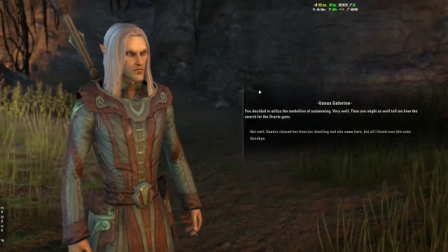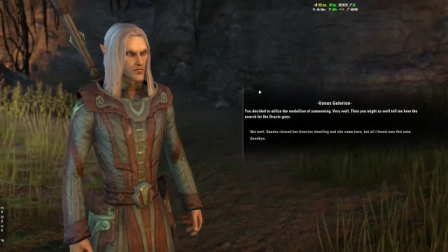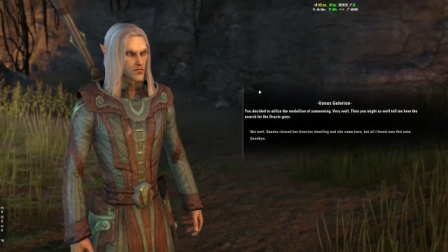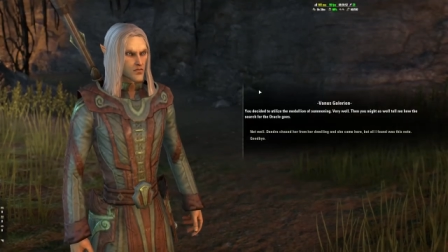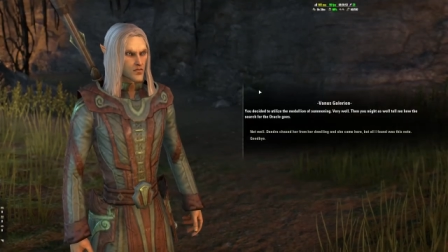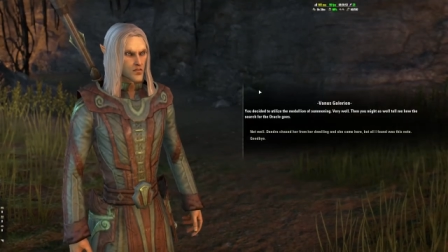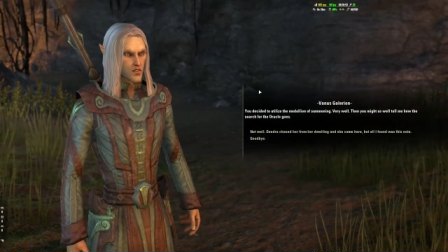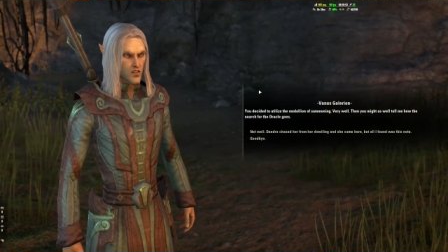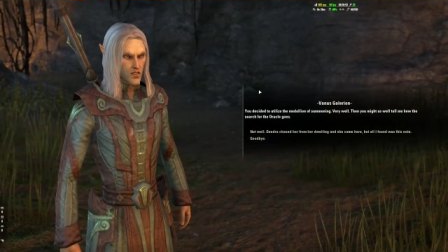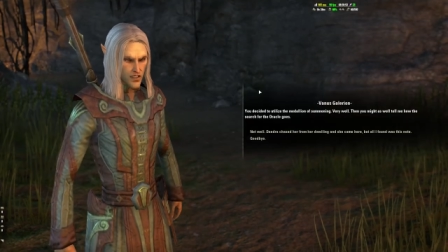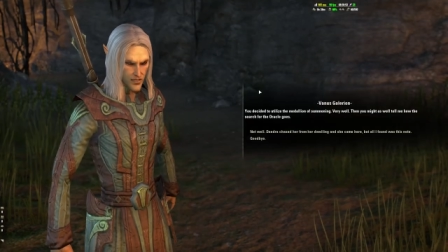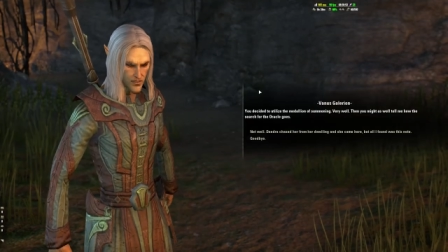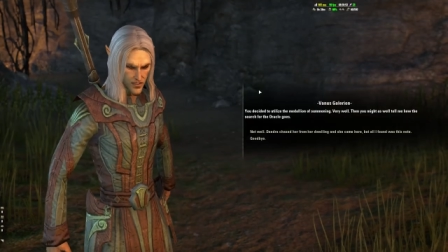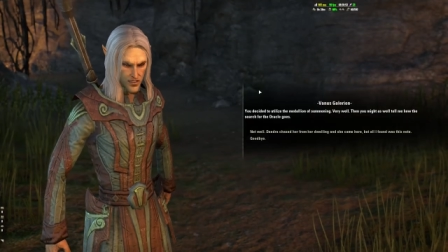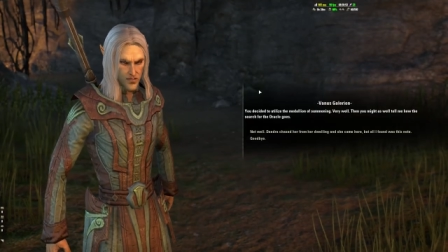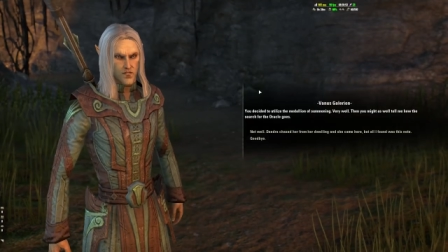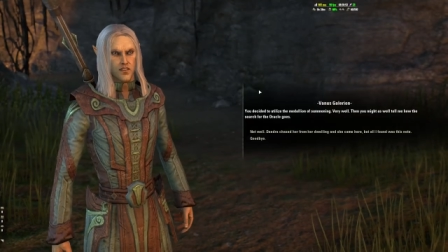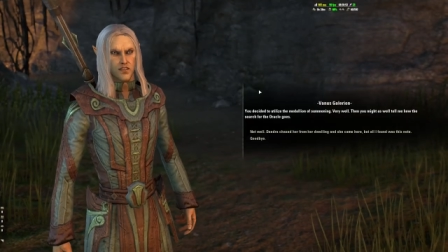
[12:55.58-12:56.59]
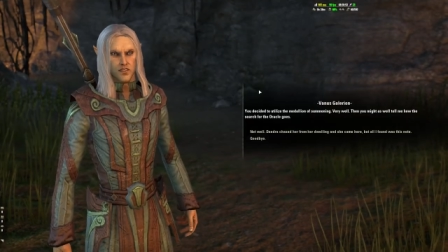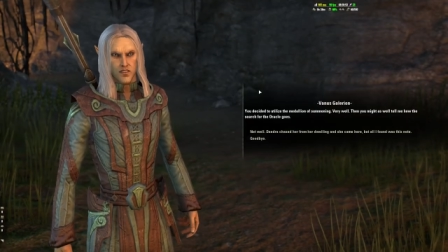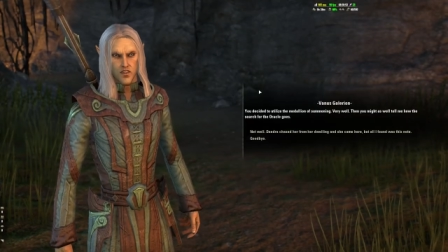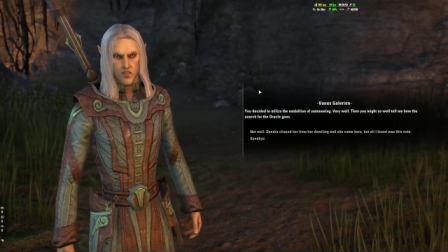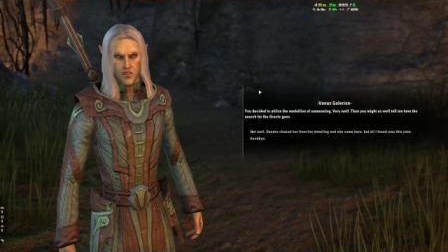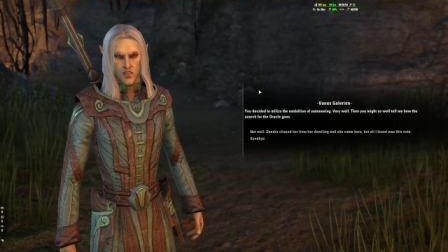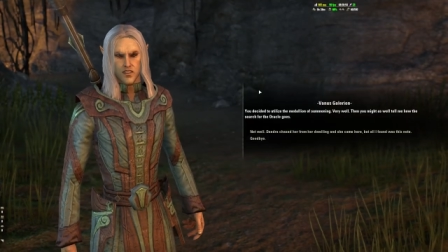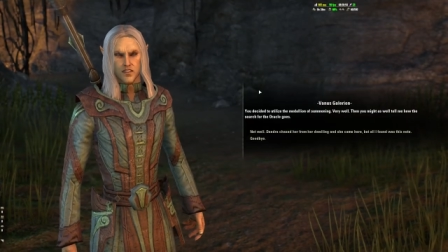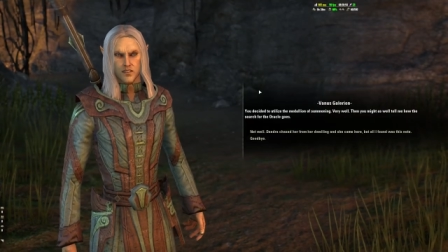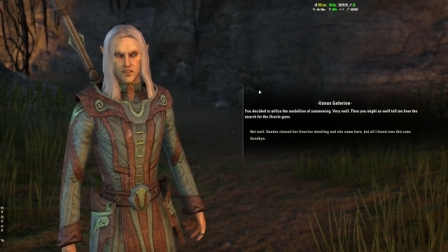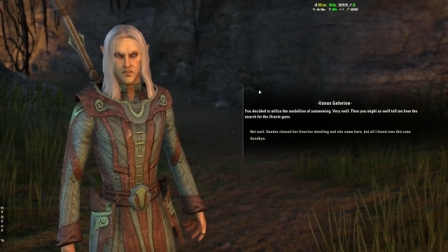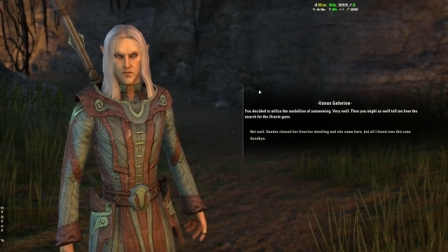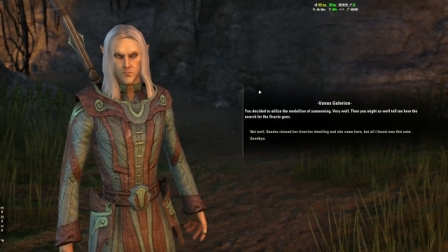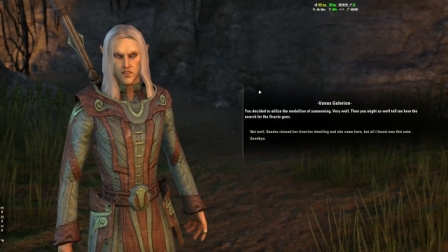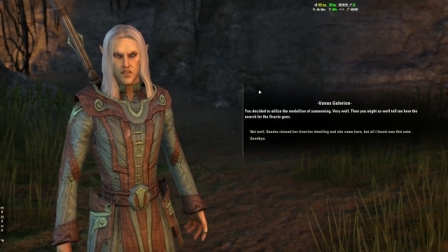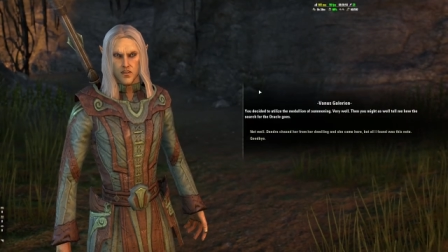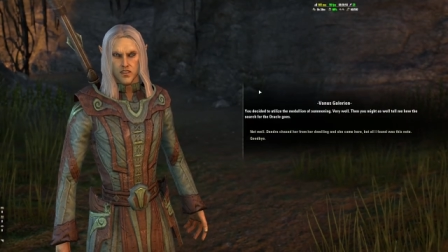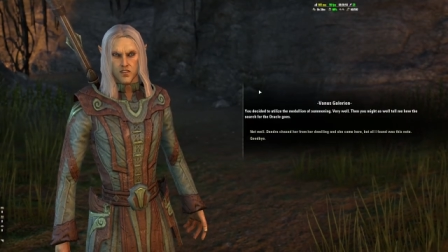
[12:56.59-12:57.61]
I guess. You decided to utilize
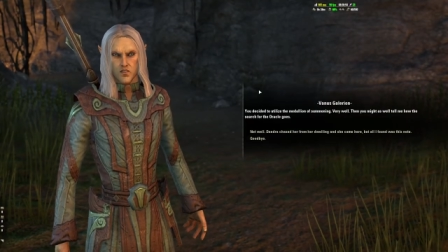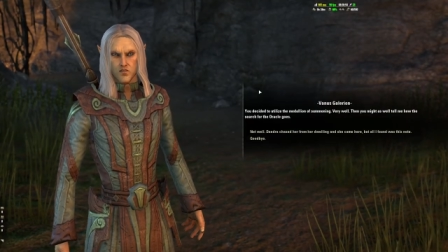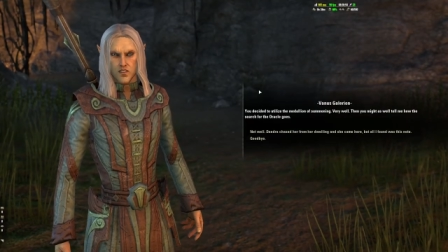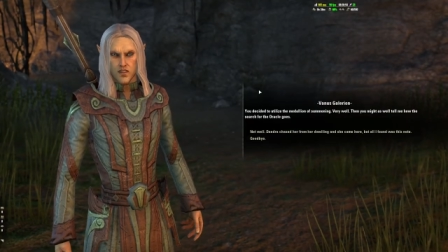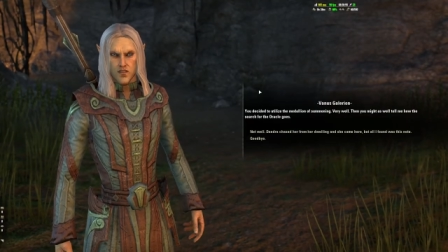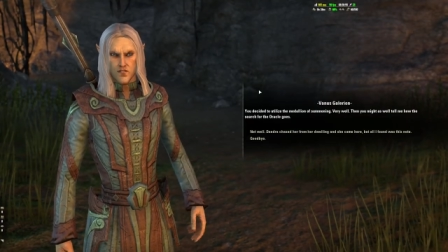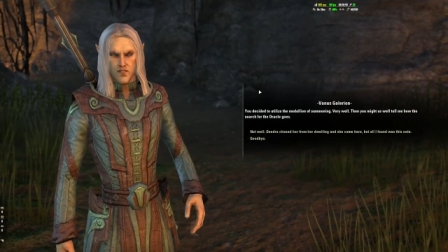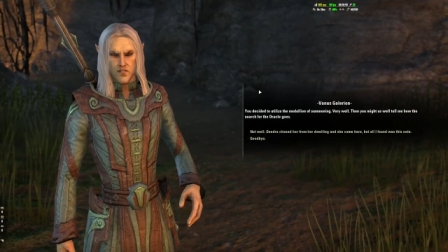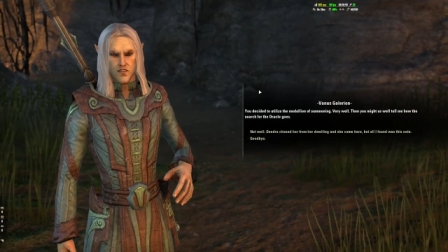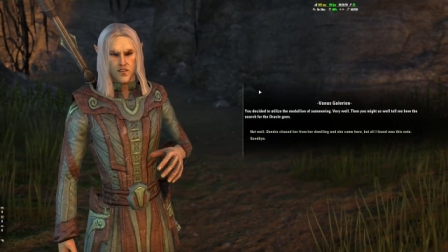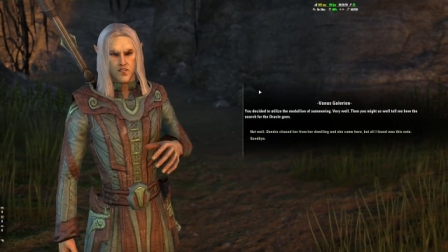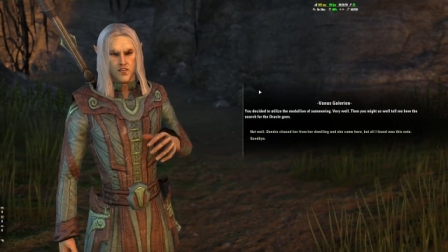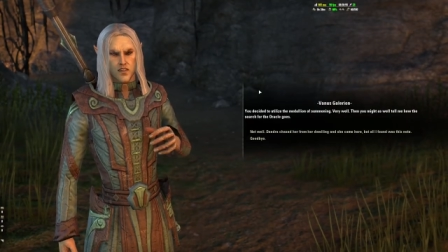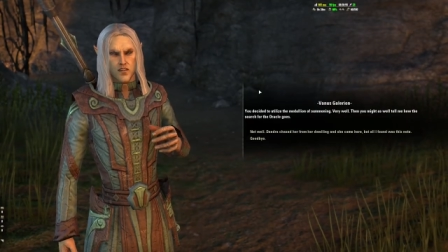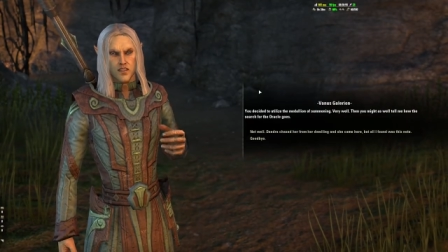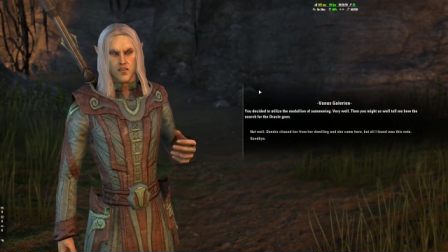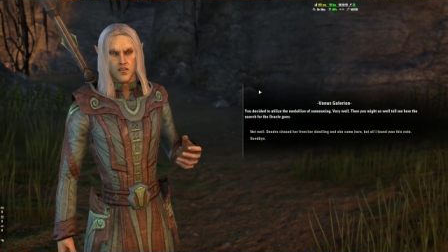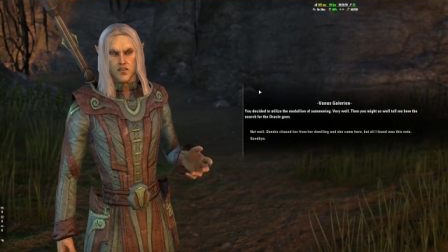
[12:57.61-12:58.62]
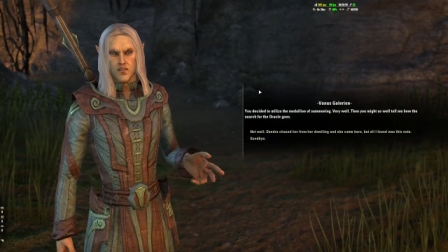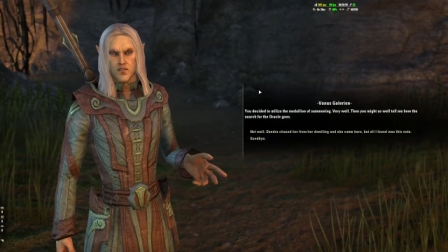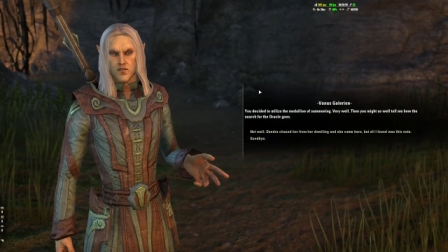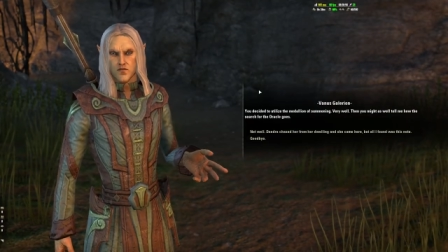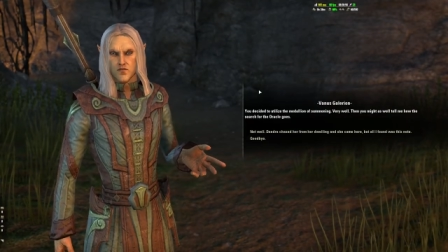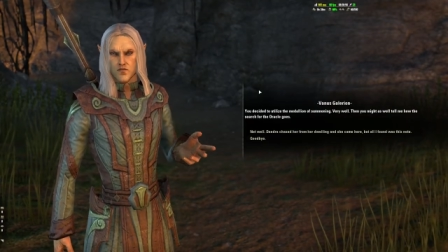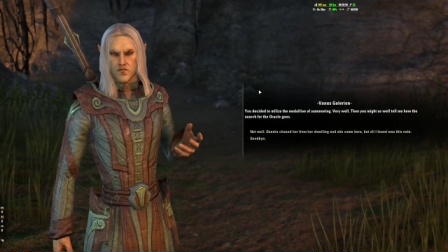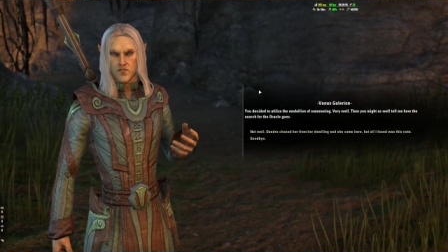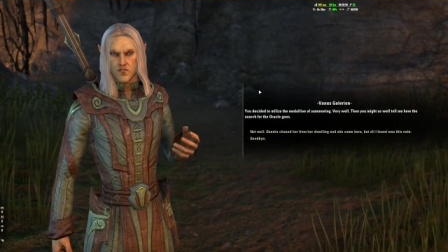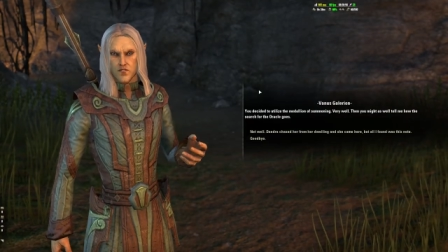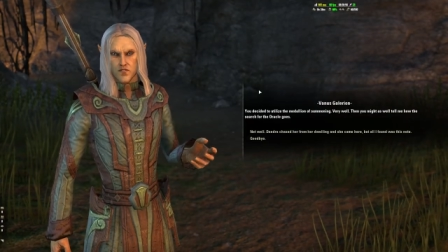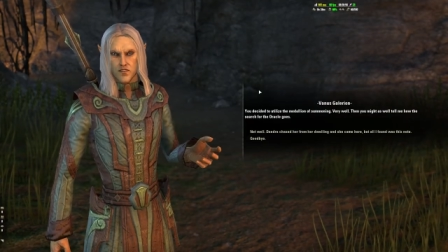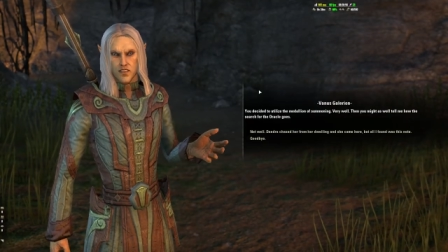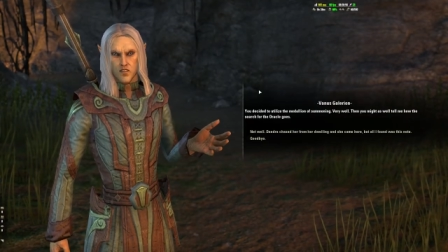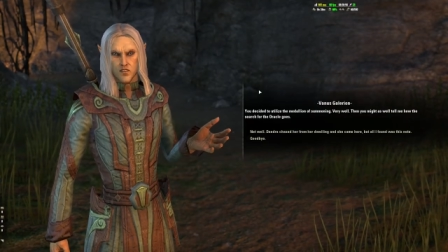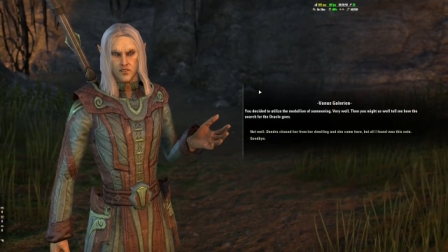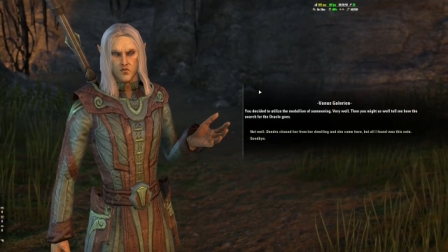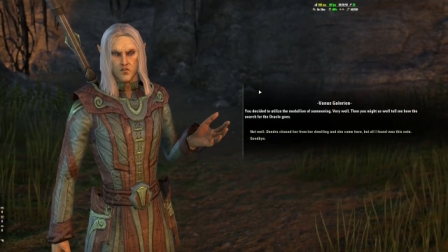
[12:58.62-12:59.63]
the Medallion of Summoning.
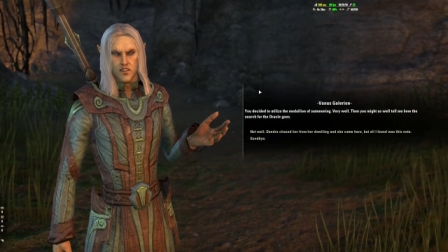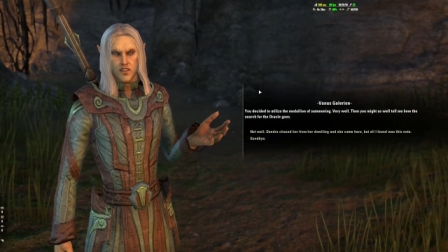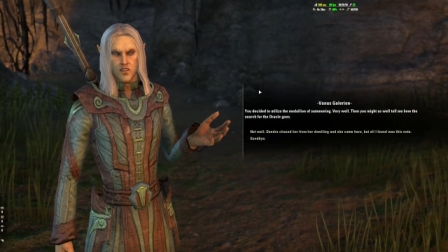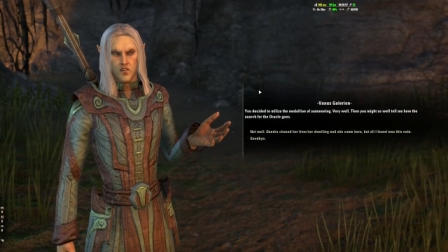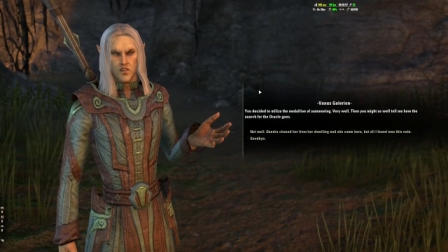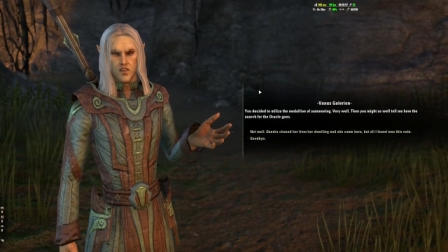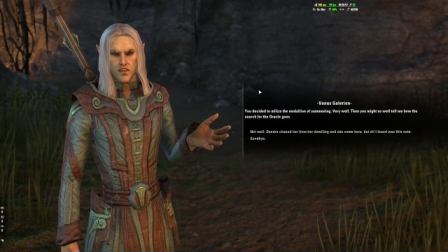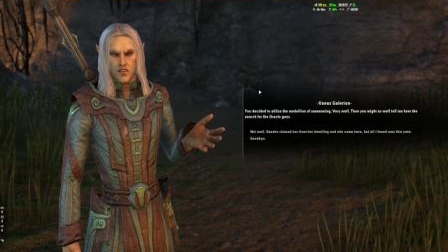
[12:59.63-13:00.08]
Very well.